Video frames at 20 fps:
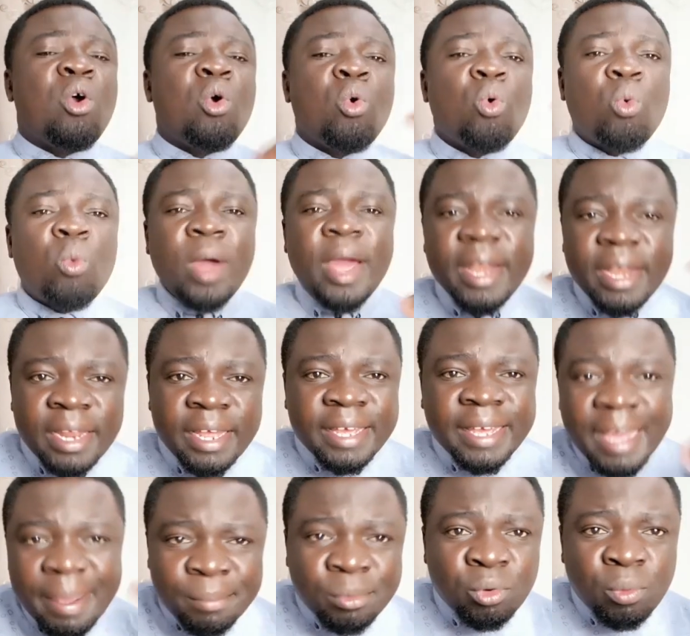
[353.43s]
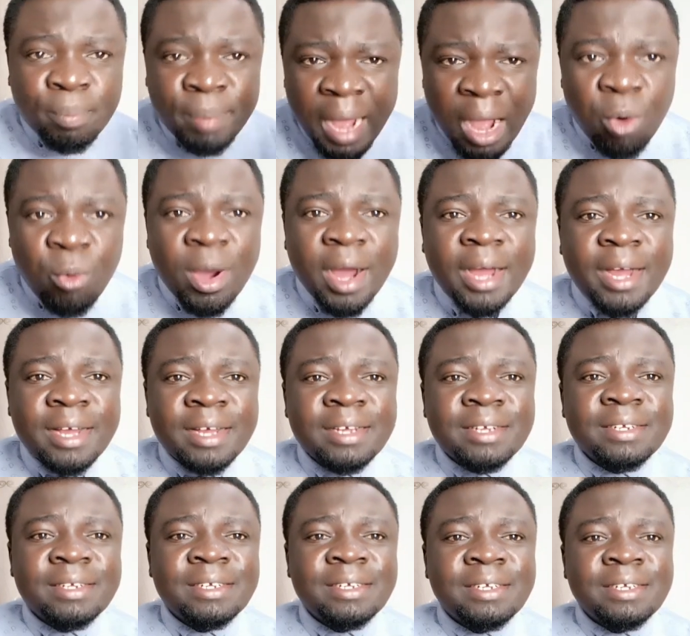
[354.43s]
when he came to power,
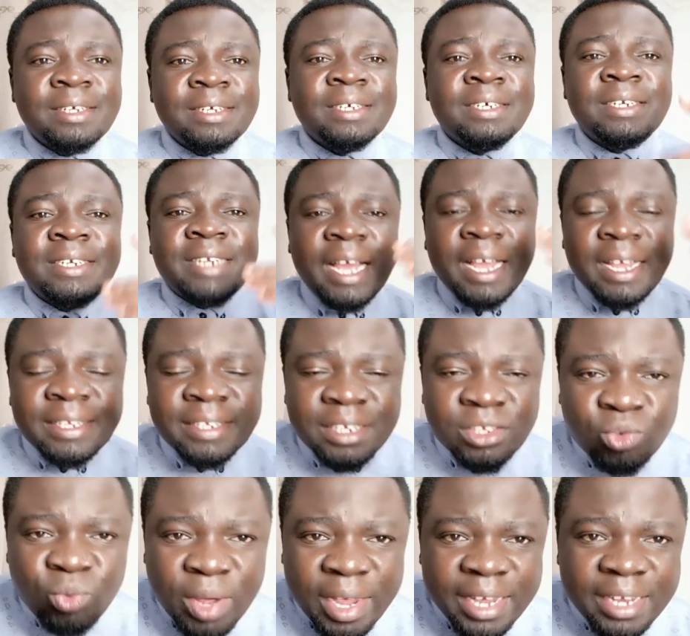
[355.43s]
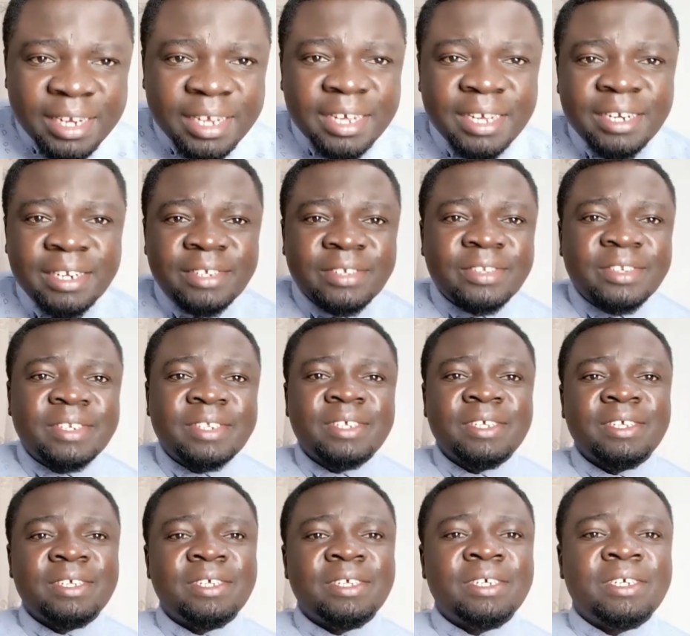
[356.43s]
taxes were
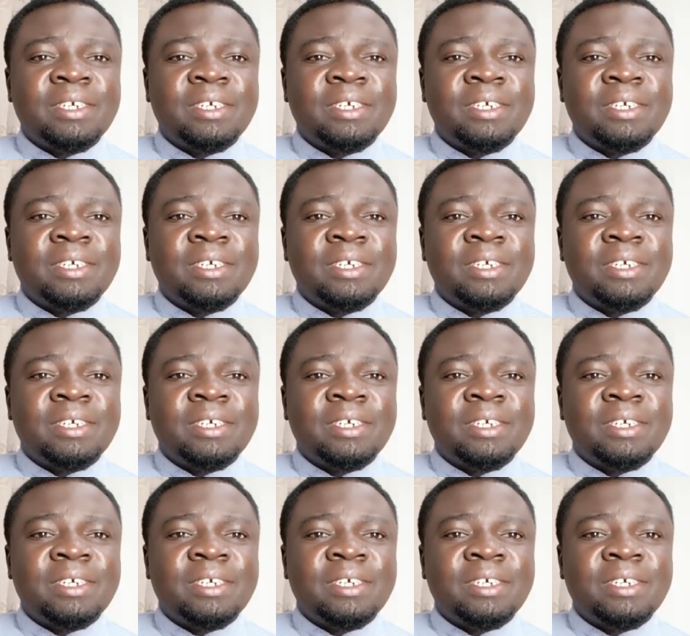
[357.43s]
increased.